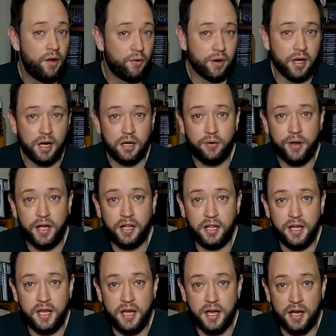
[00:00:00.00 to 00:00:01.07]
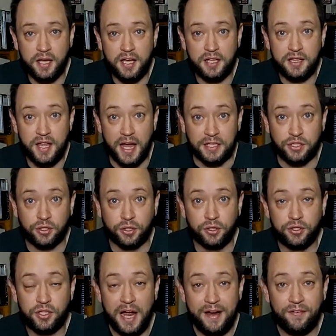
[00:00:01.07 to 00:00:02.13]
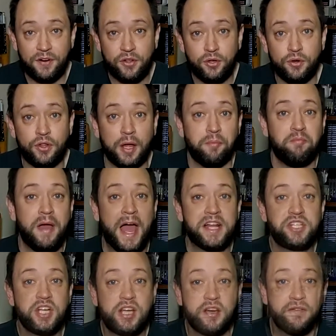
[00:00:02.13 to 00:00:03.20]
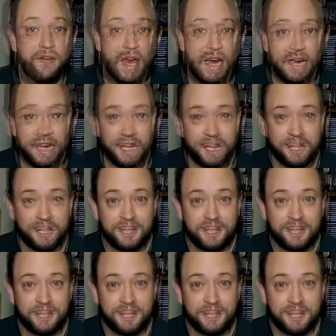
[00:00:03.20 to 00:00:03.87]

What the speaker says: We're going to quickly get that screwdriver through the magic of editing.